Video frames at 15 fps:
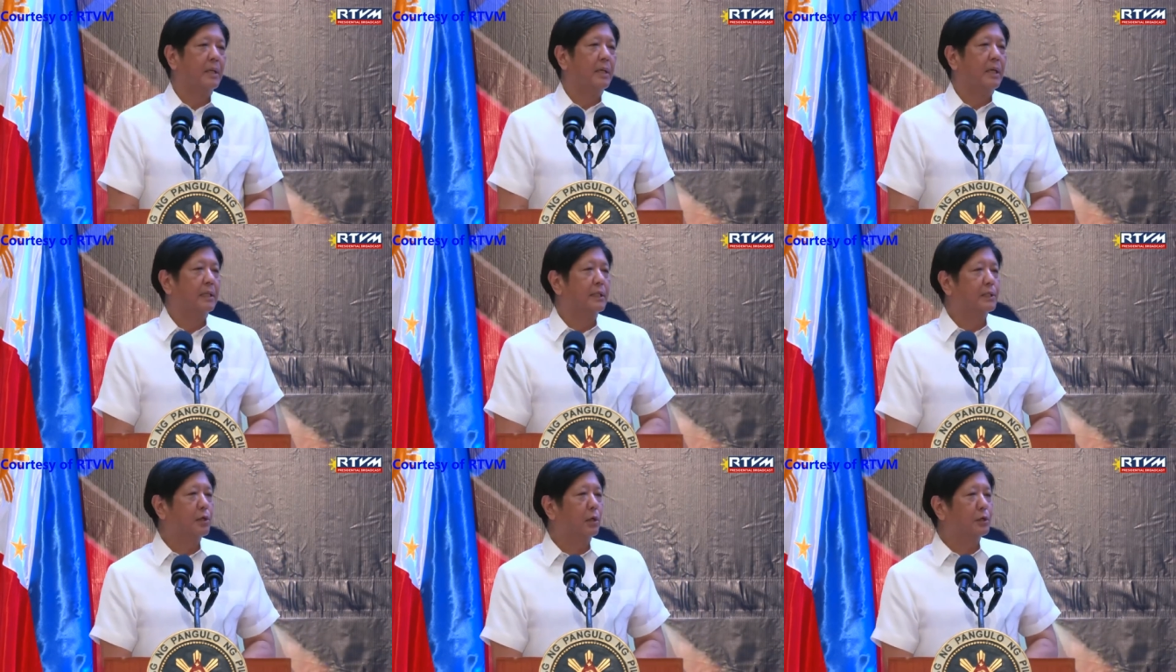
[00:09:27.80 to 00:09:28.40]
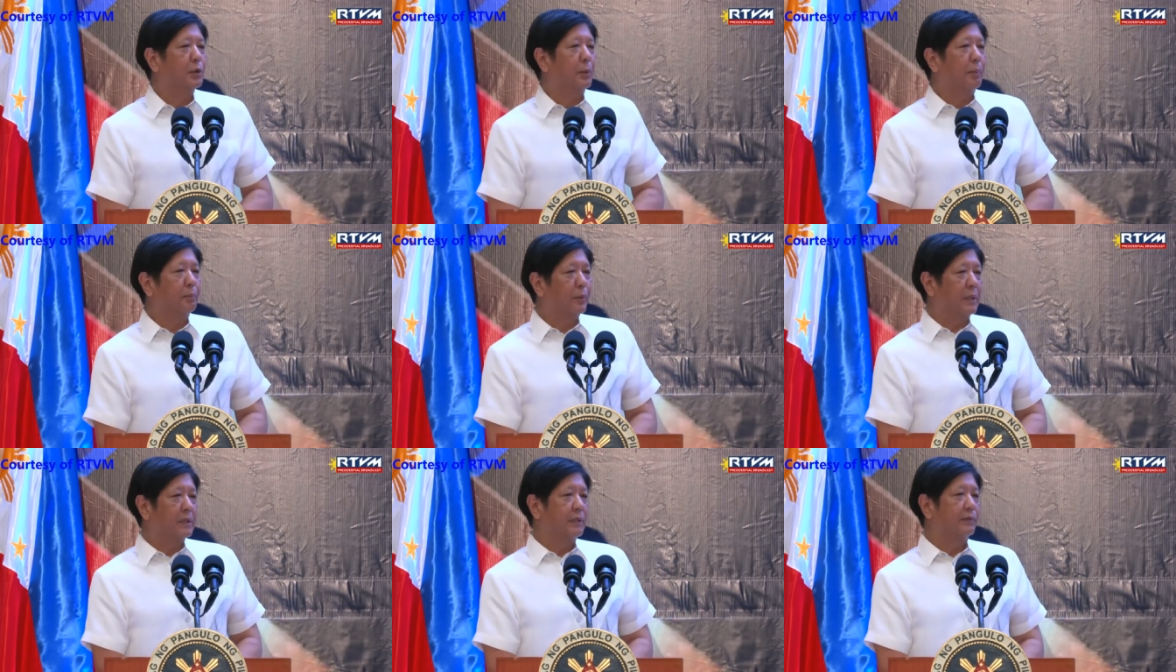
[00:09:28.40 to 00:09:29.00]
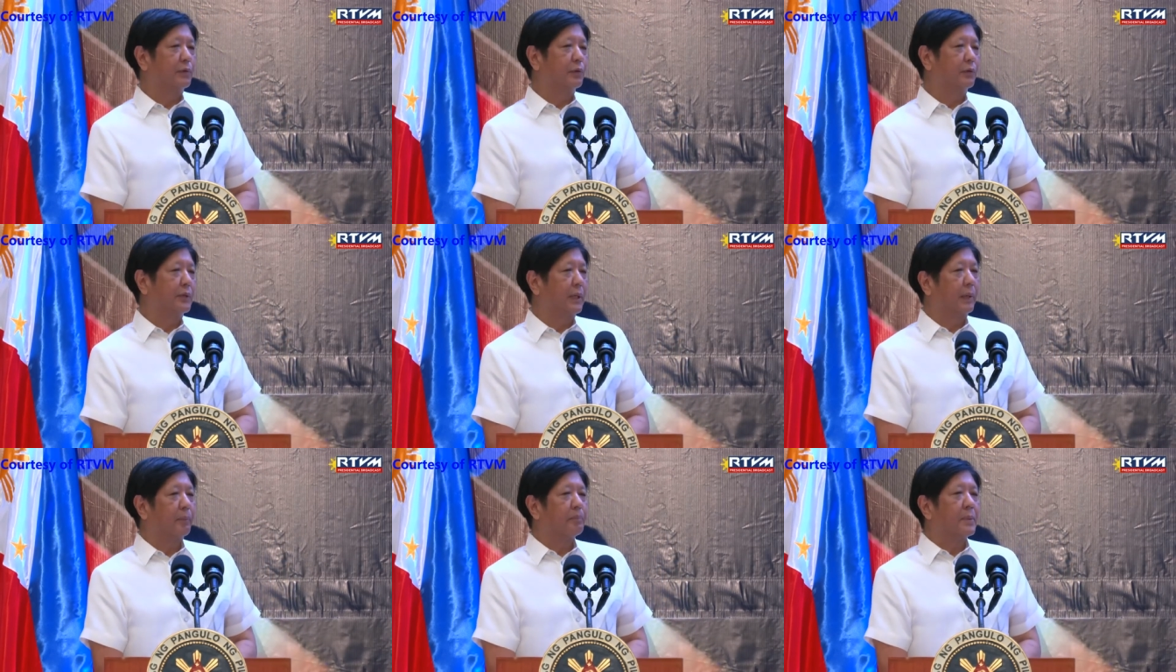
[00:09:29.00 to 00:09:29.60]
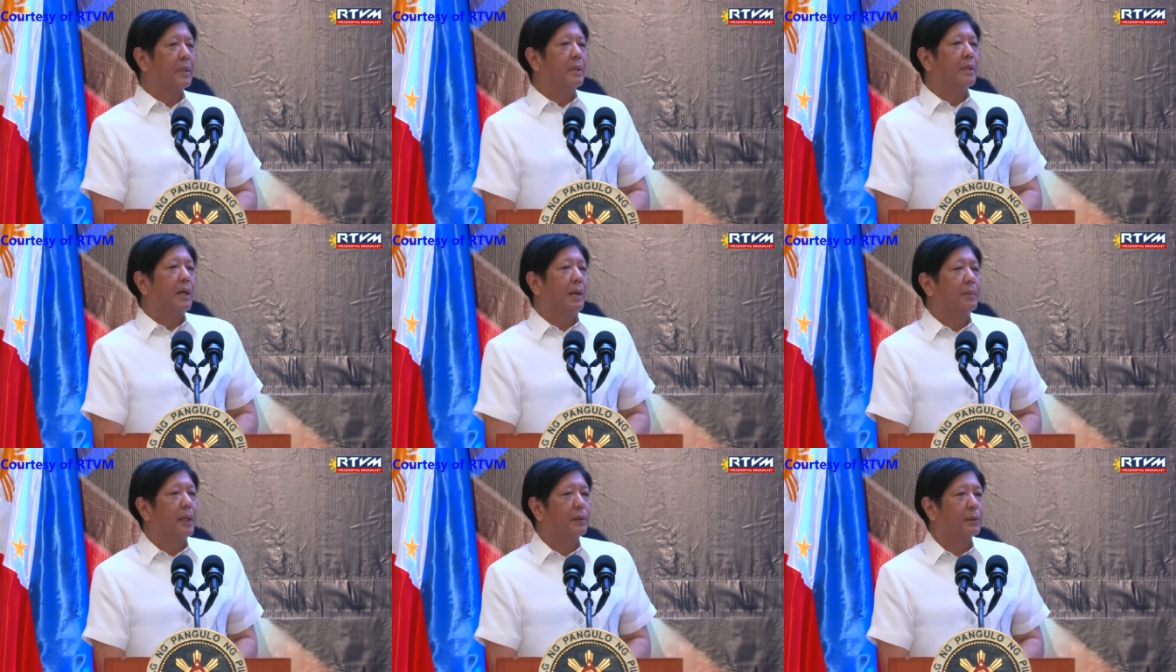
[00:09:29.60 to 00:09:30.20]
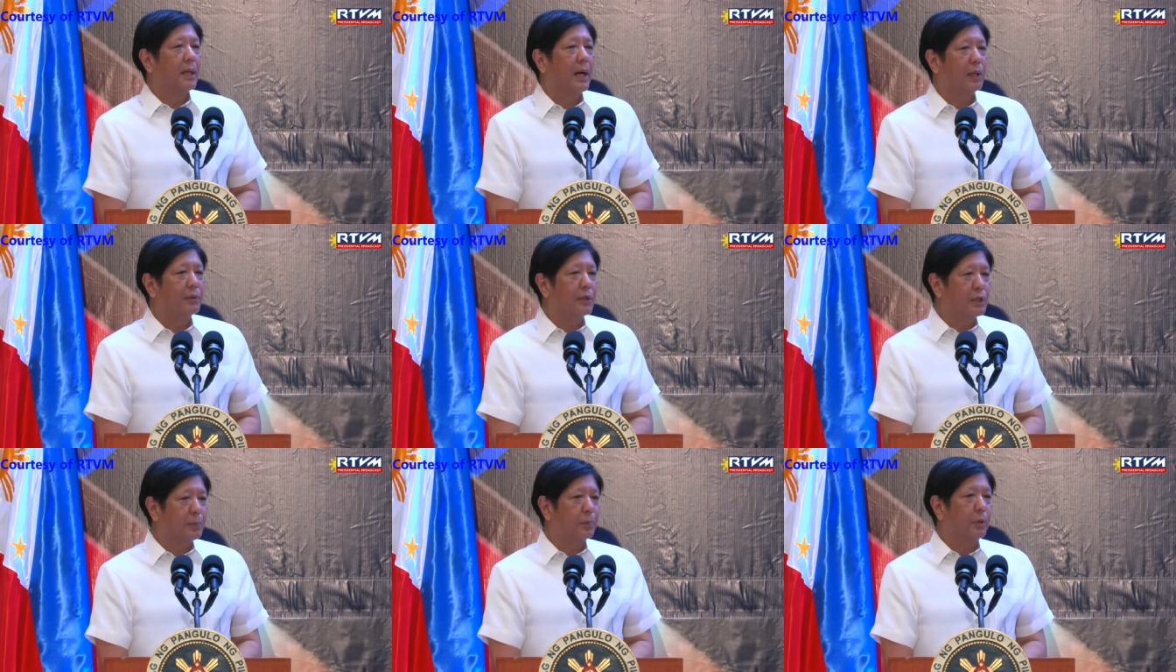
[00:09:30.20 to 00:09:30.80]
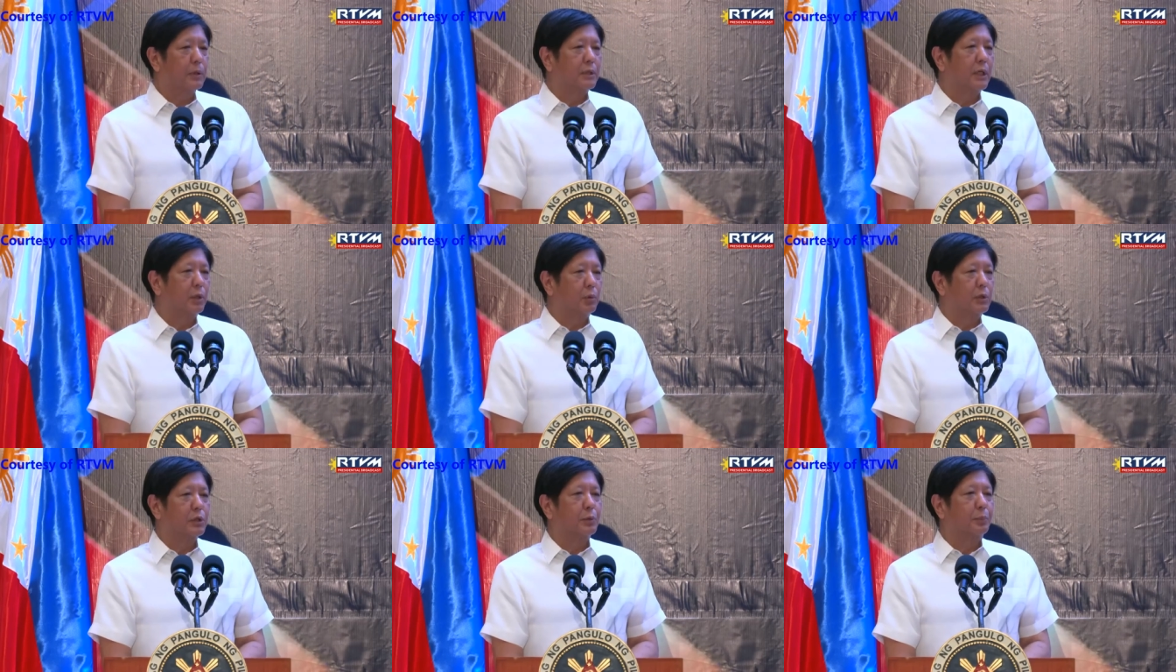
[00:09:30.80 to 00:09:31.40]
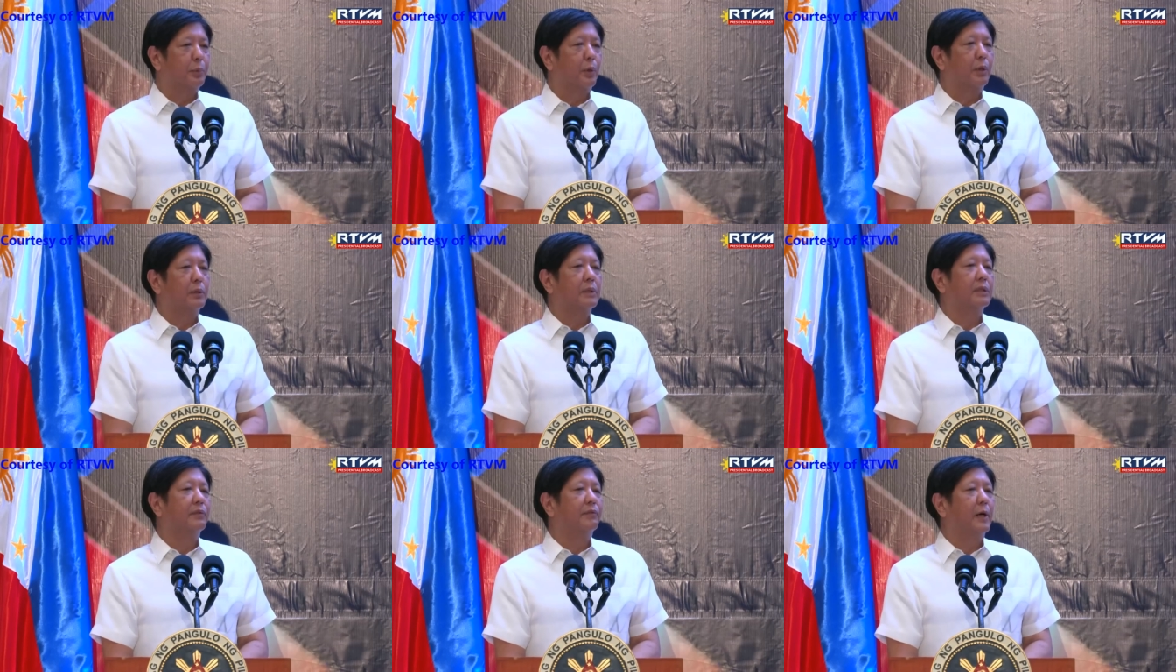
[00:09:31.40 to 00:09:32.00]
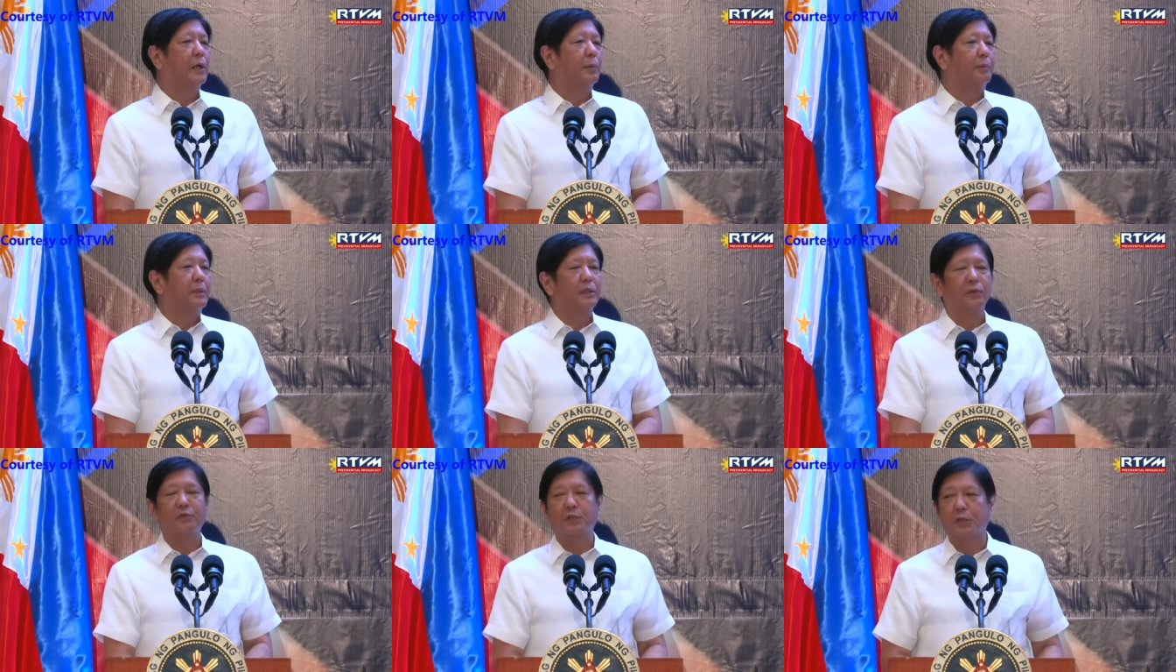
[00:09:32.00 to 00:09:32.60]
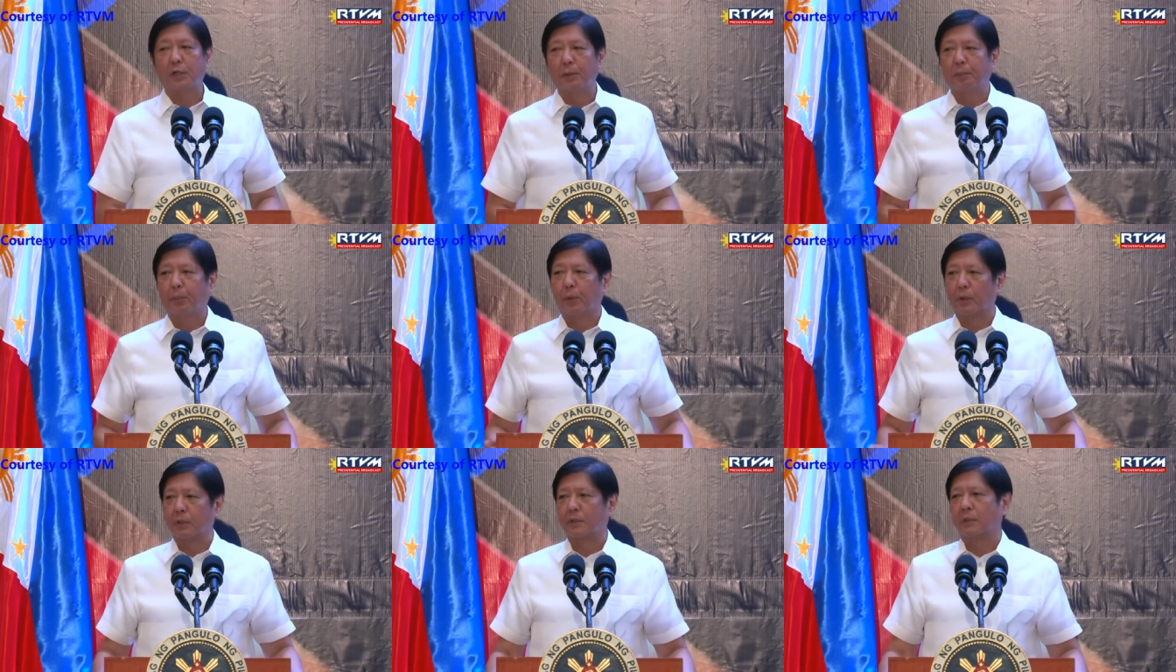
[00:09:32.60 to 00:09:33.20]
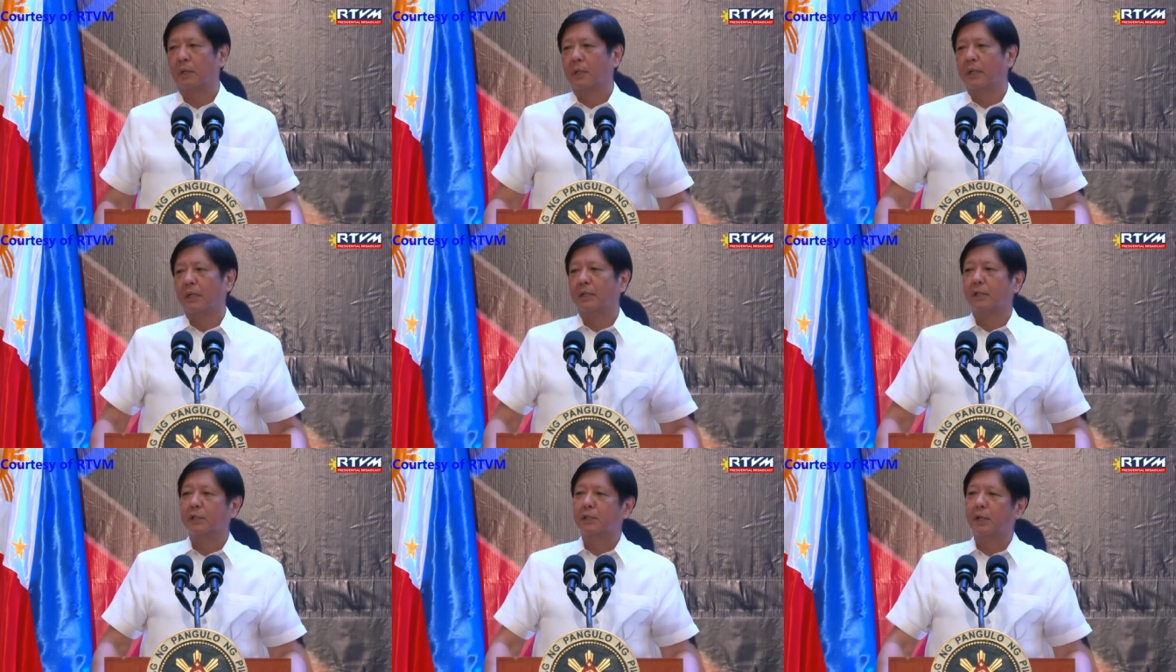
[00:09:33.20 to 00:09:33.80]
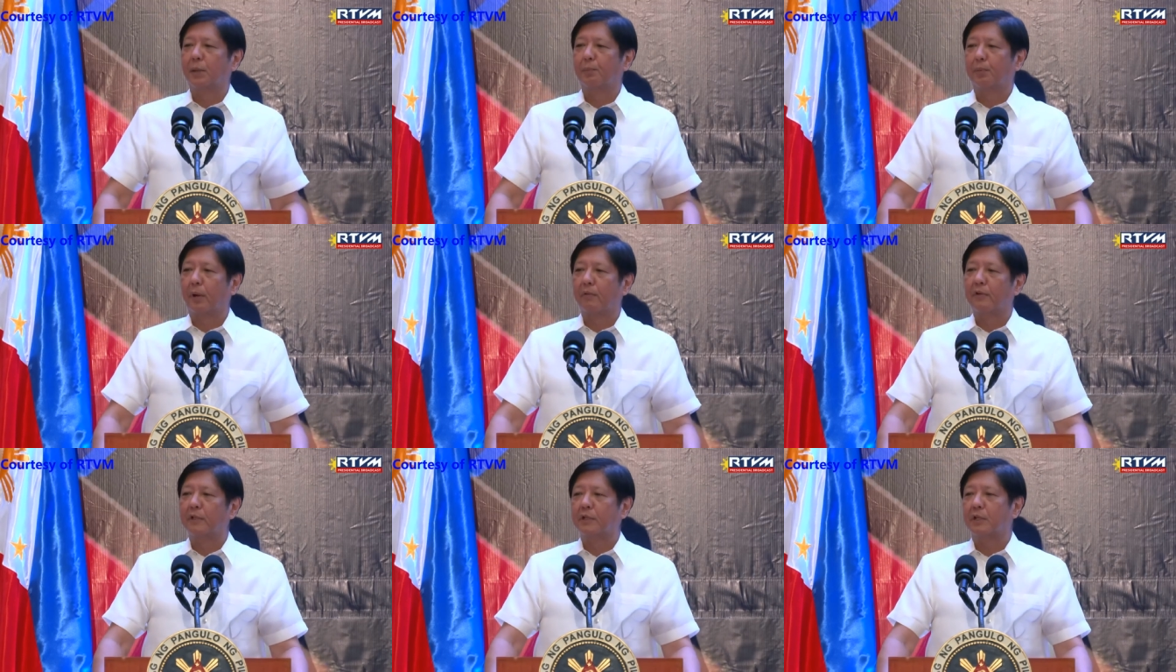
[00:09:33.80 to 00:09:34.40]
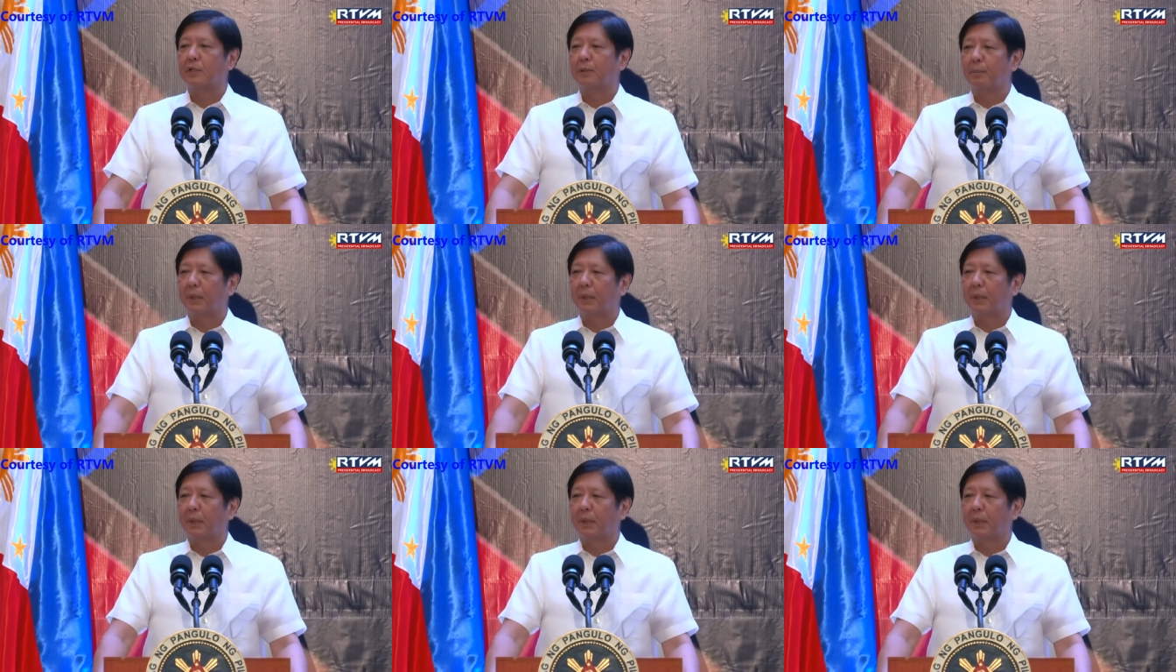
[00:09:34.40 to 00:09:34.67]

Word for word: It is also impressive to think about how this project will support the development of seaports in the said provinces,